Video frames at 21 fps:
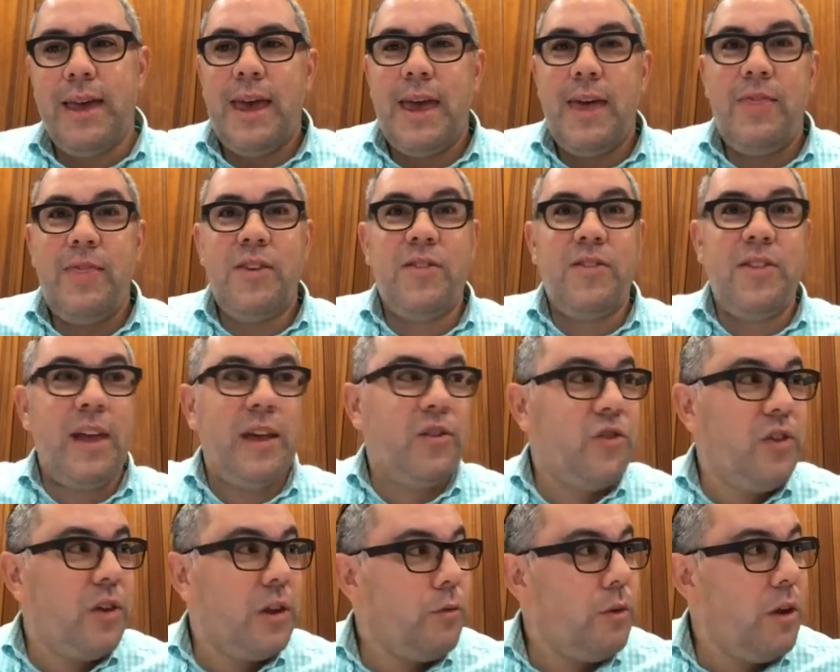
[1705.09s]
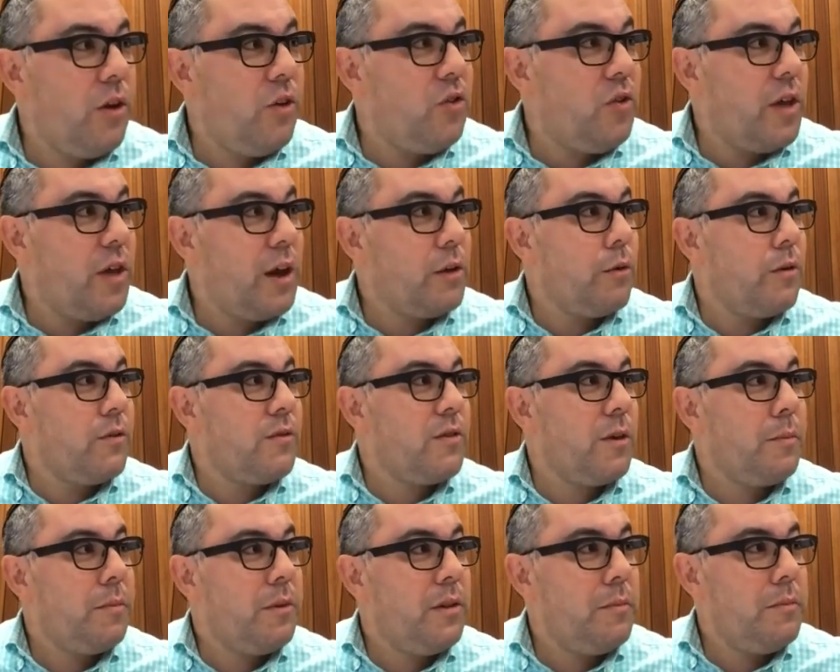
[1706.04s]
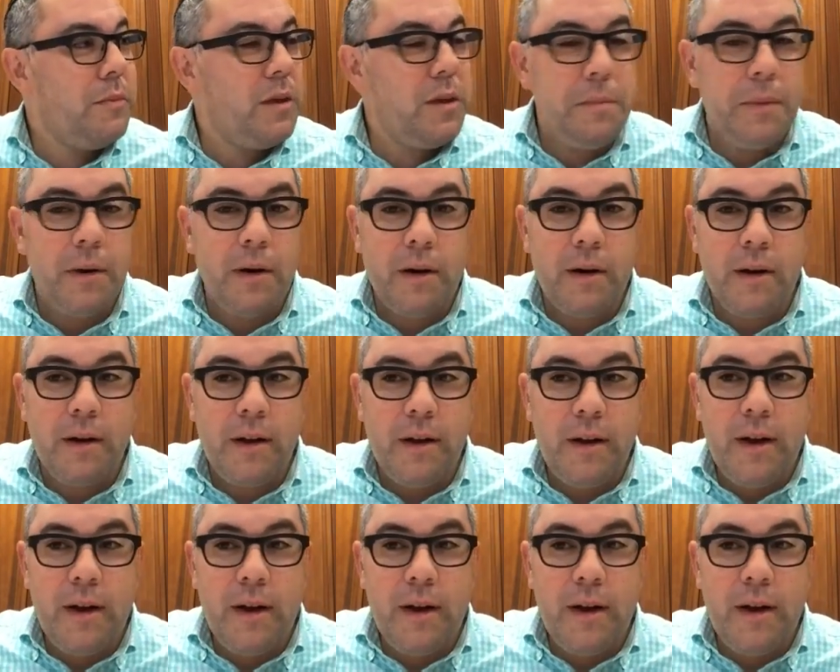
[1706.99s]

In this next generation that grows up in the Midbar